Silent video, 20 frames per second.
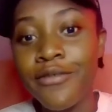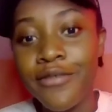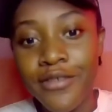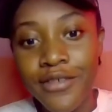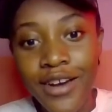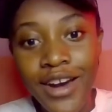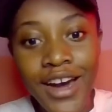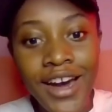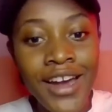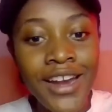If
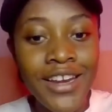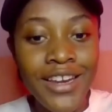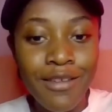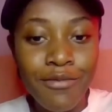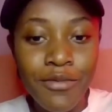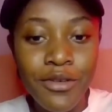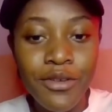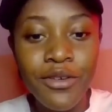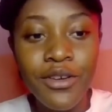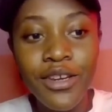you are,
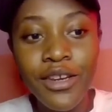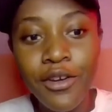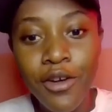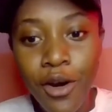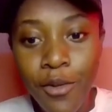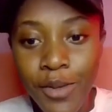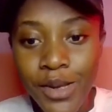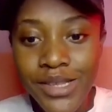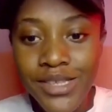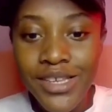let me know in the
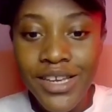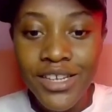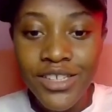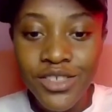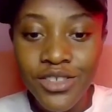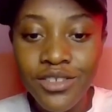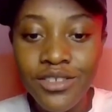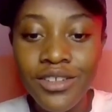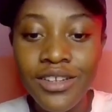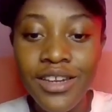comment
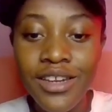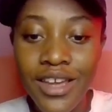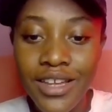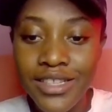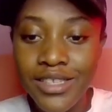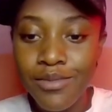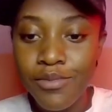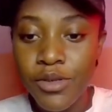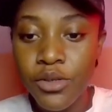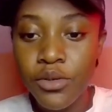section.
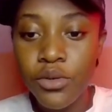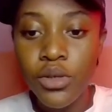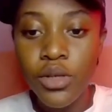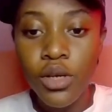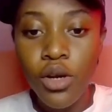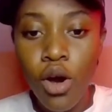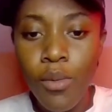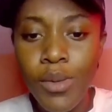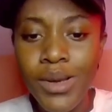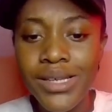Let me know in the
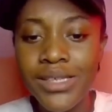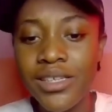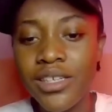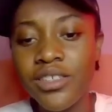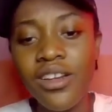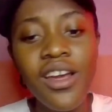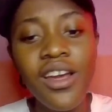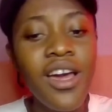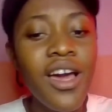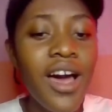comment
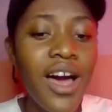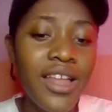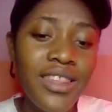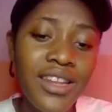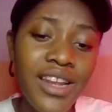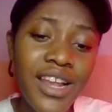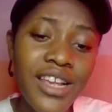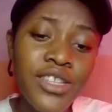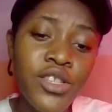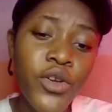section. And
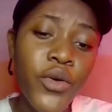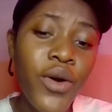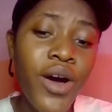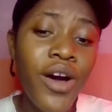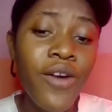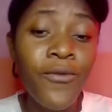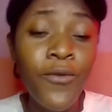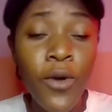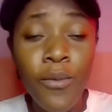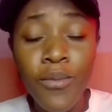the last one, we
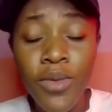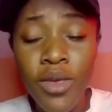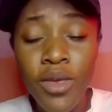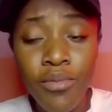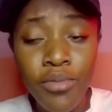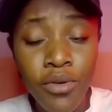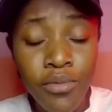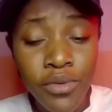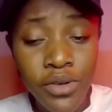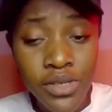have company
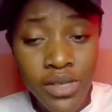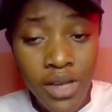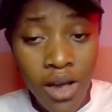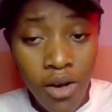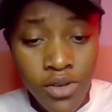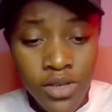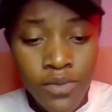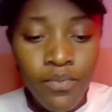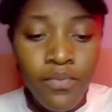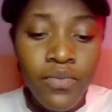
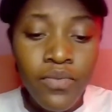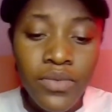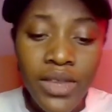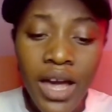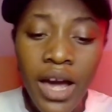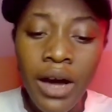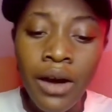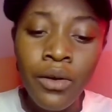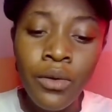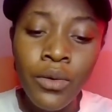proposals.
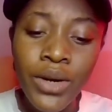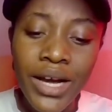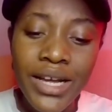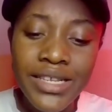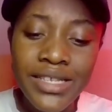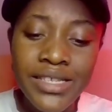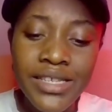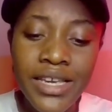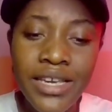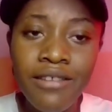Now we
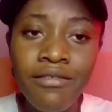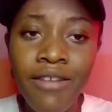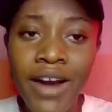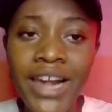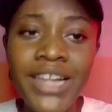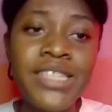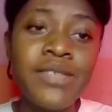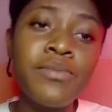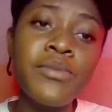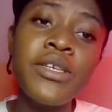can say
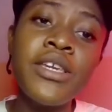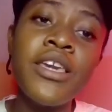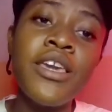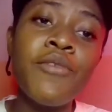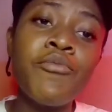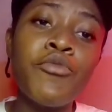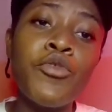write me a